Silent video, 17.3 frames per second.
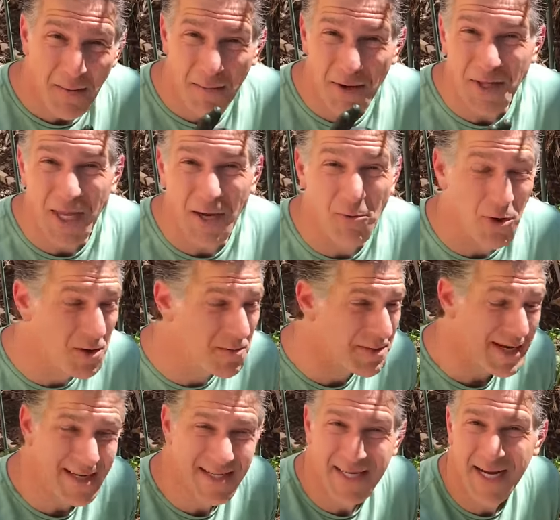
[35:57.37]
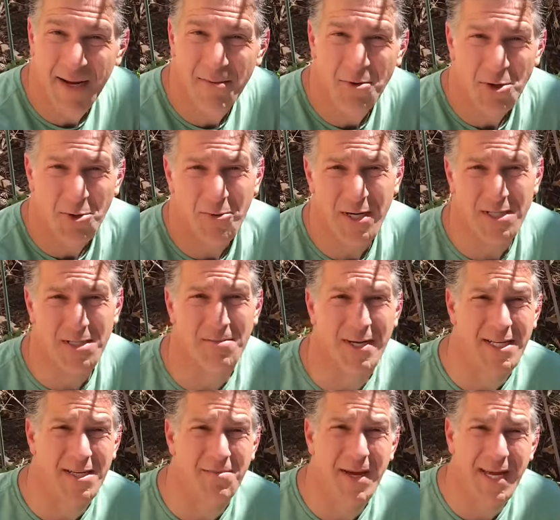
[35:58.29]
but they will be in time with the rest of
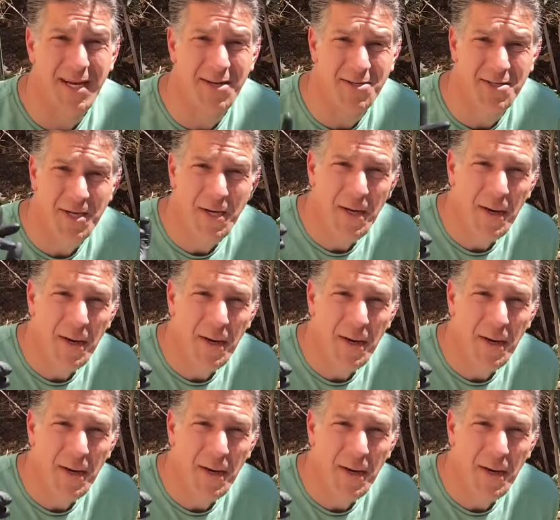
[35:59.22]
my tomatoes.